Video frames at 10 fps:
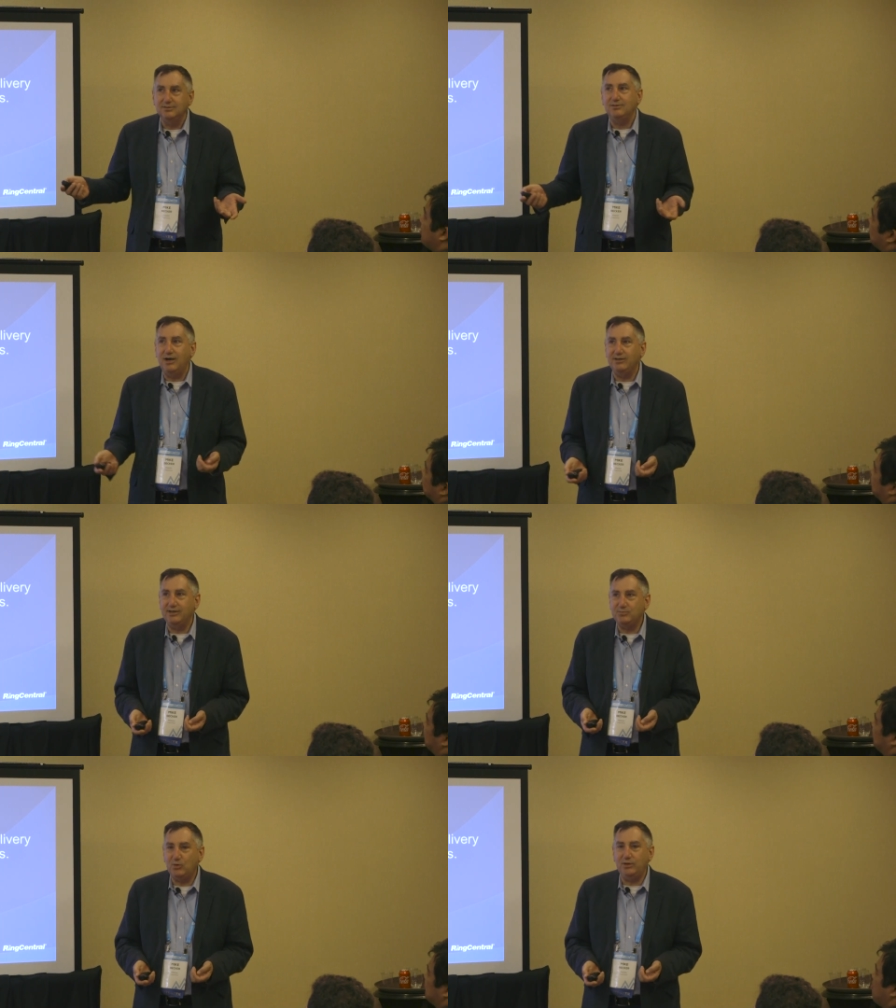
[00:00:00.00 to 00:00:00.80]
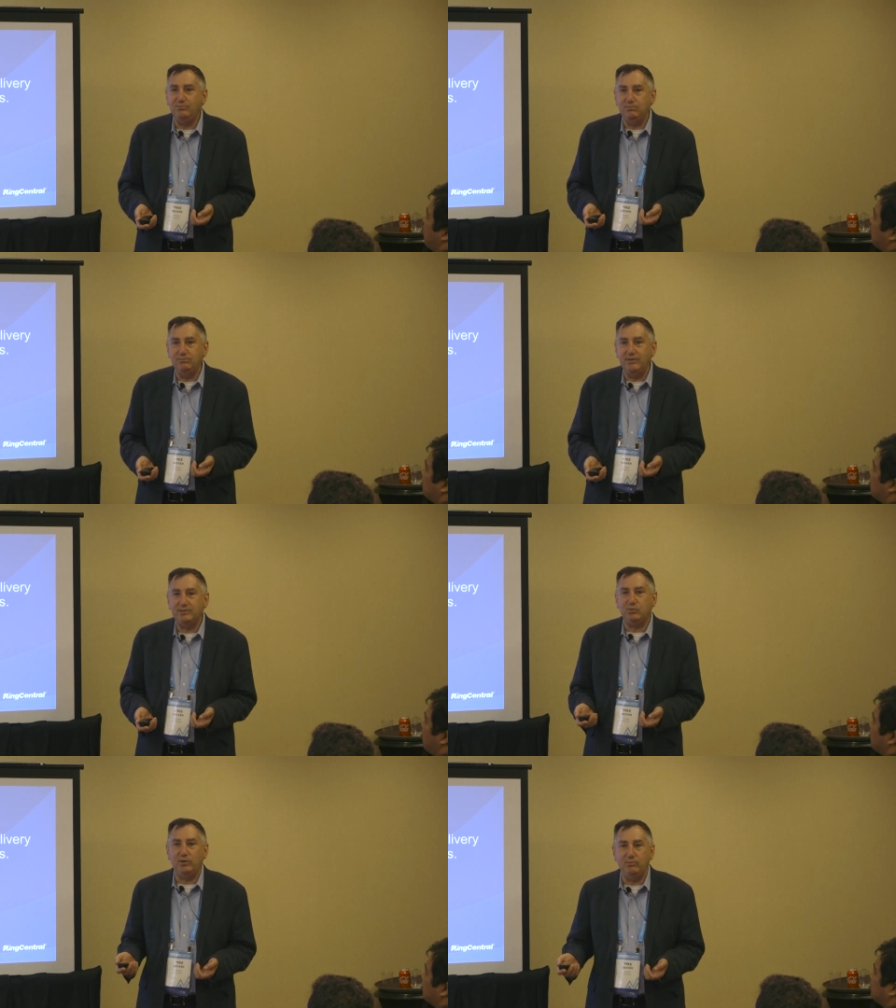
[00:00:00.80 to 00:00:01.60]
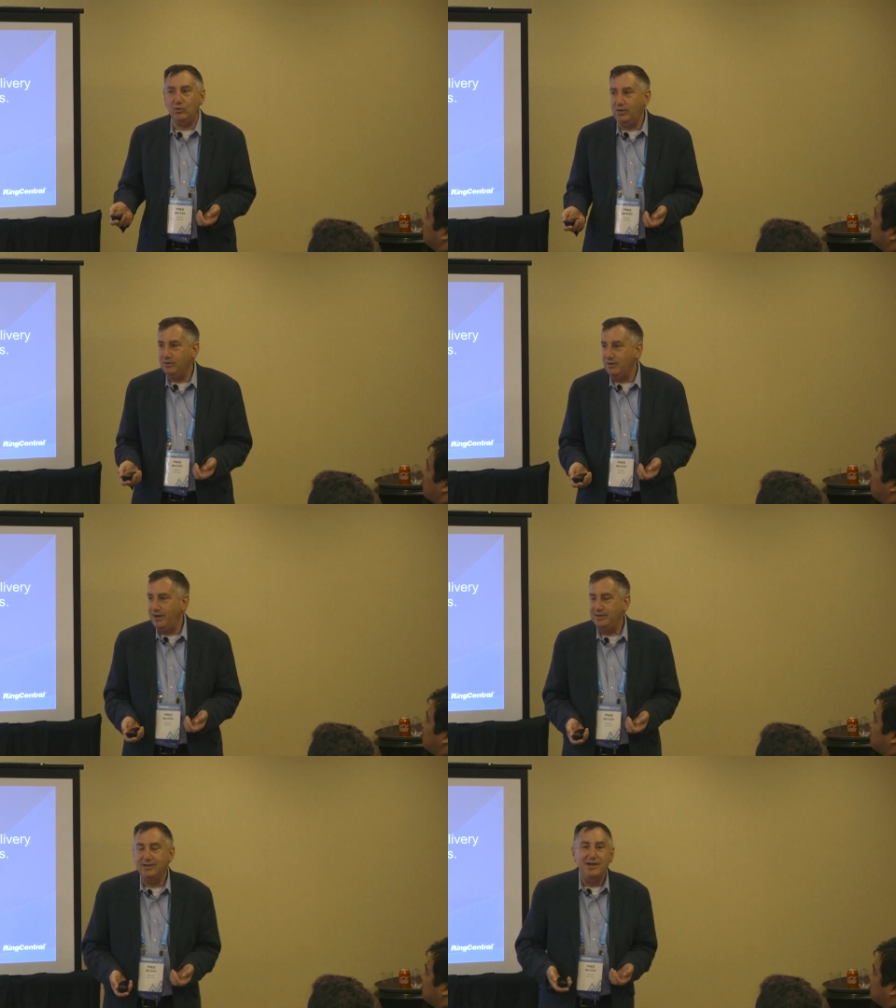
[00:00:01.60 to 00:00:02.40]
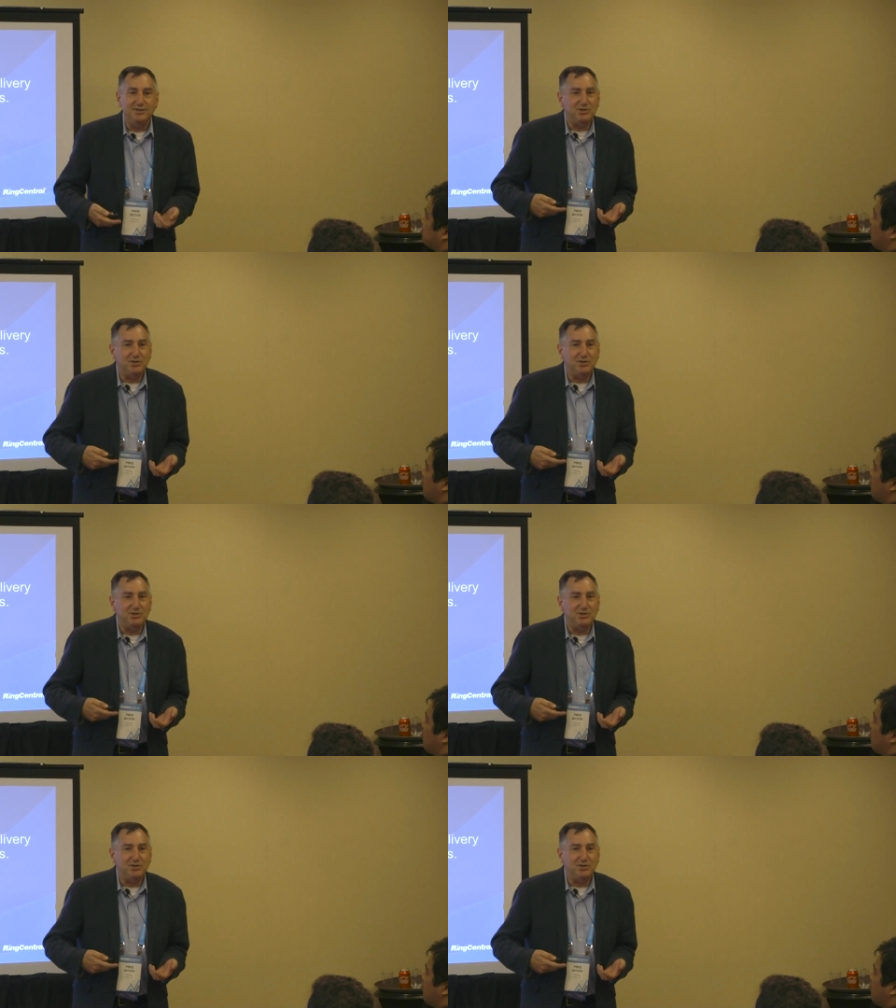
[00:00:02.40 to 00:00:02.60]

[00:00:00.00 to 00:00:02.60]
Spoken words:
Wow, that's pretty boring, right?